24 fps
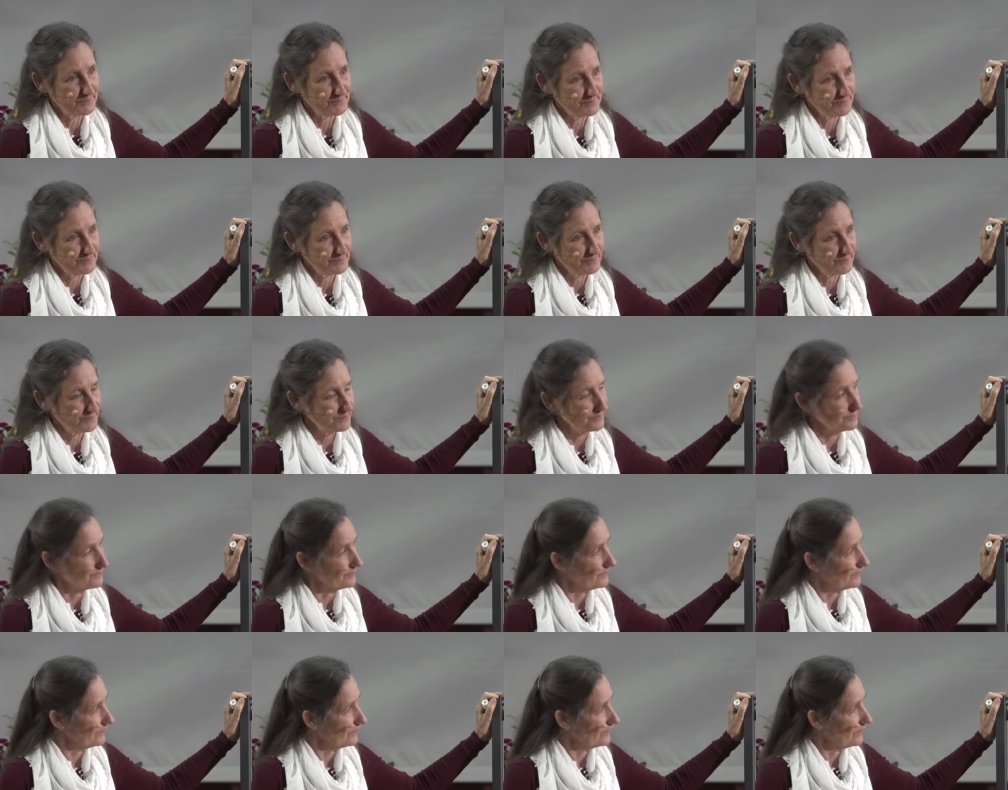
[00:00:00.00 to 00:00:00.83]

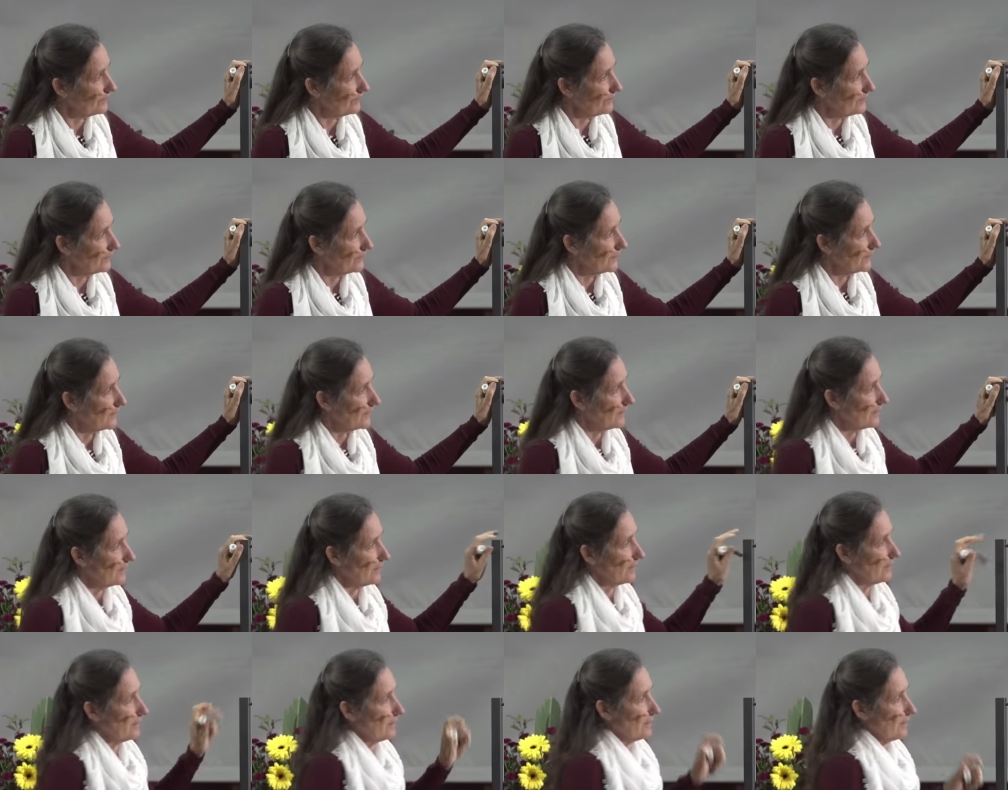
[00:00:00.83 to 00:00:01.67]

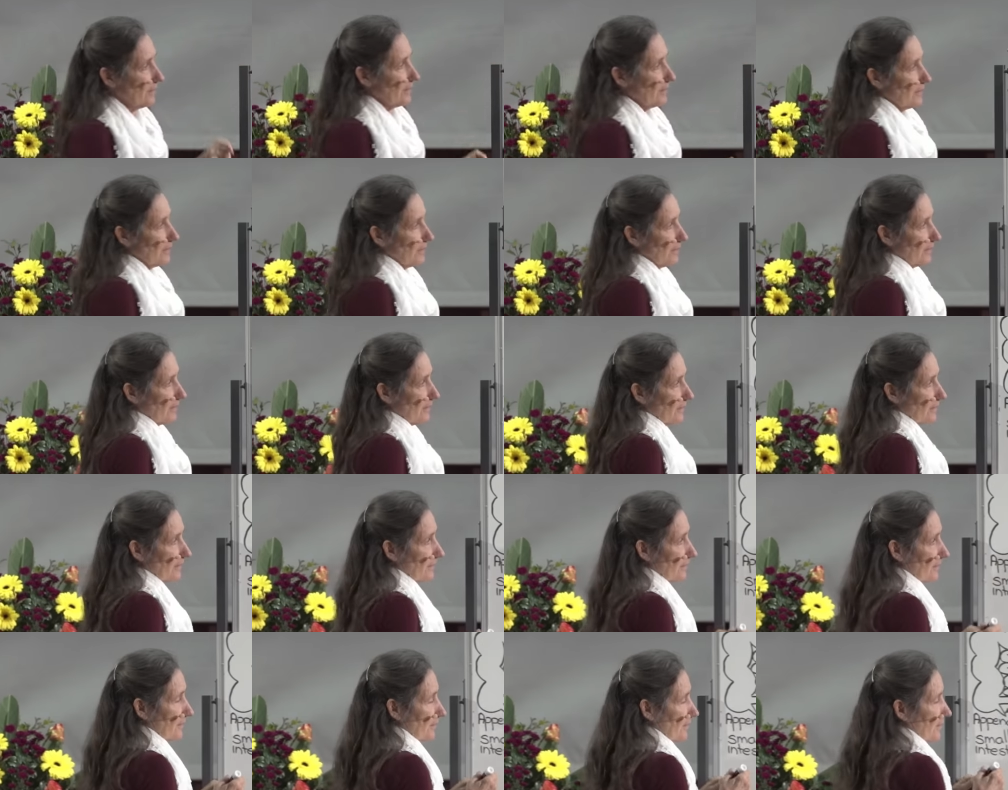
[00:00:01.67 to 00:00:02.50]
(silence)